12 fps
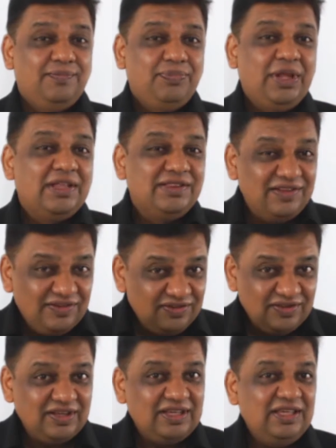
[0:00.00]
This is the
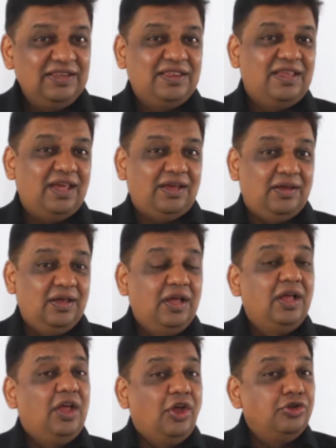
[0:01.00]
key thing.
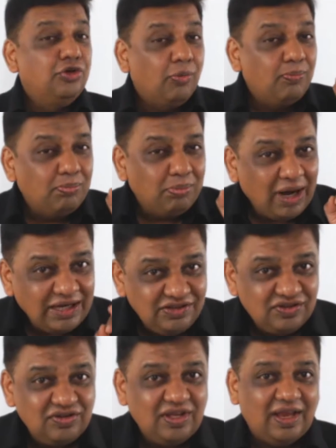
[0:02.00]
Your
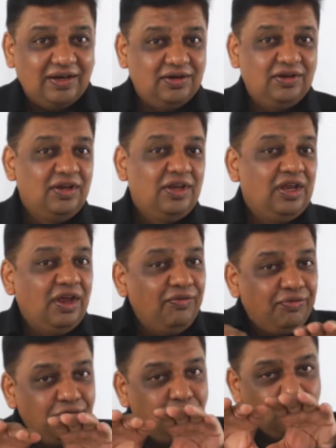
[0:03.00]
mindset, if
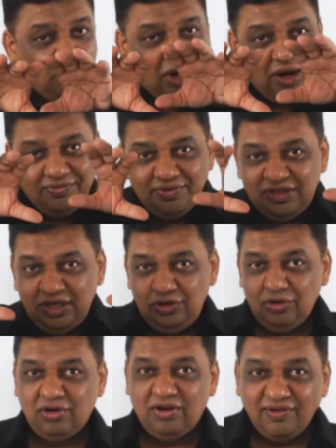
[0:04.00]
you are within your
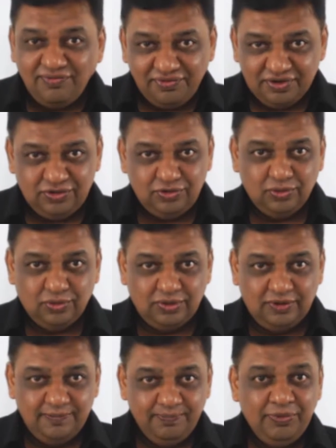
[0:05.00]
comfort zone,
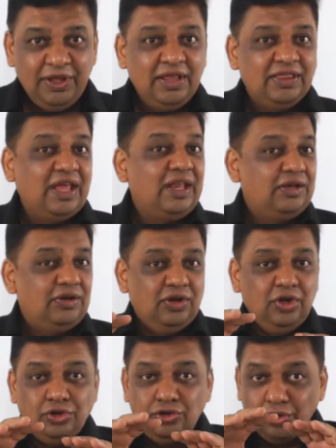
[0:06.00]
then
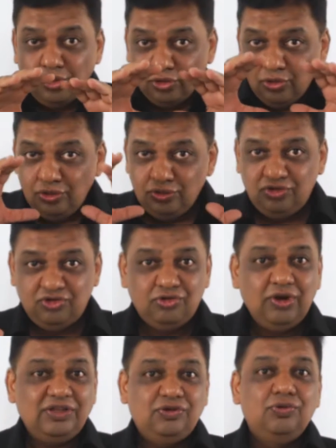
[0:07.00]
you're not going to
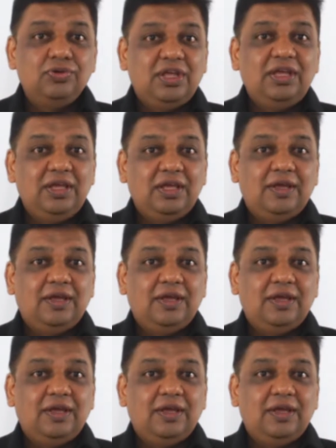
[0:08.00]
stretch your thinking.